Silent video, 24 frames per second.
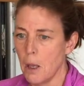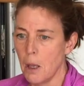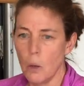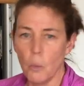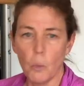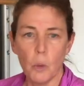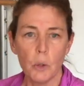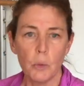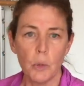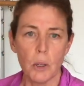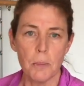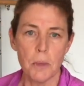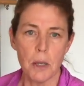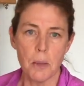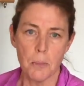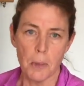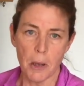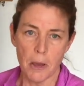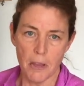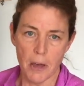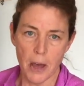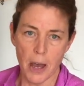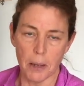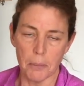And what do I mean
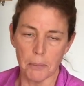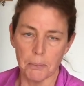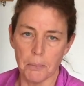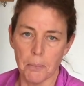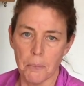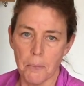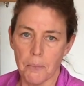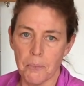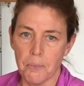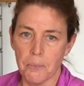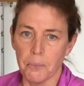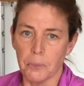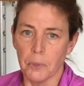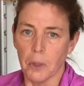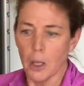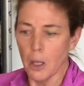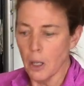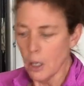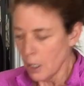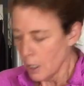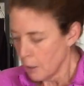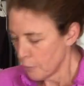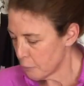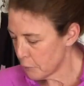by that?
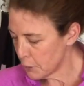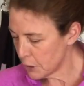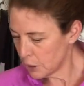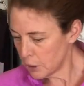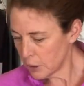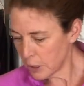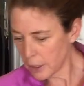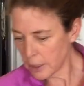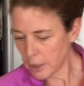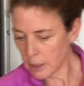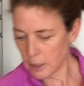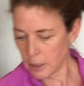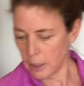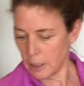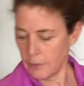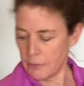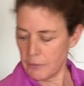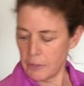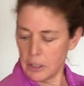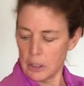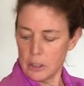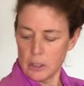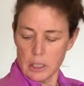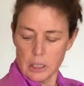If we look at
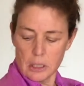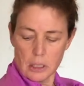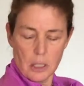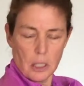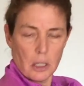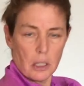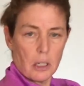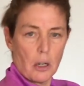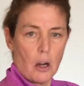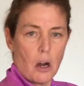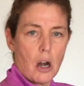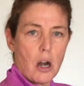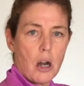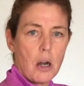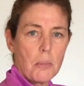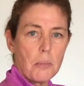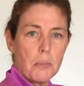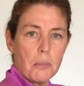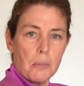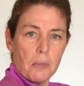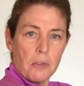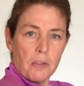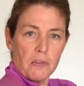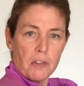the
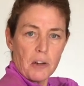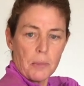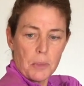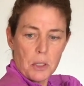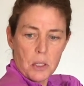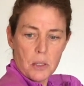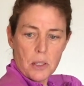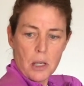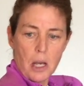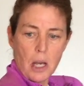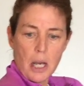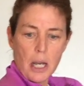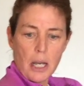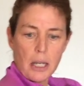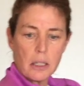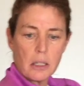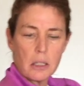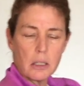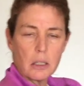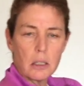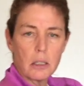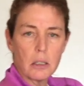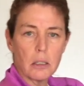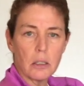arm from the
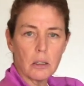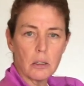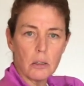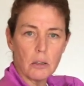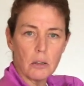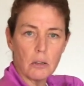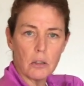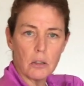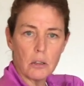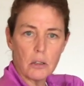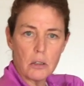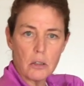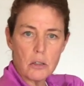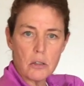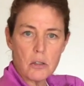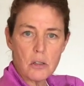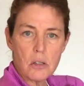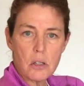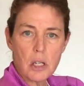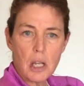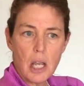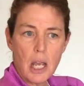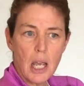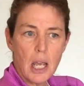side,
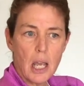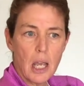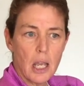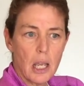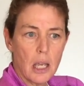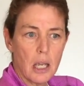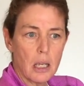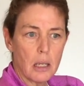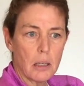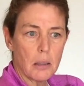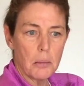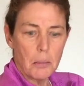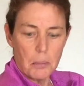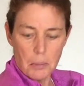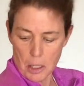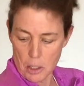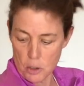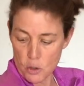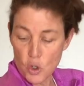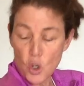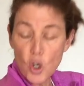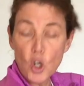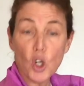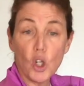there's a
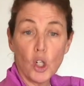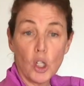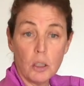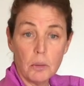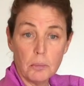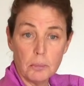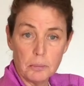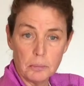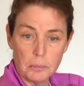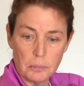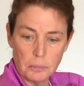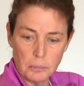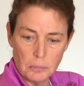circle.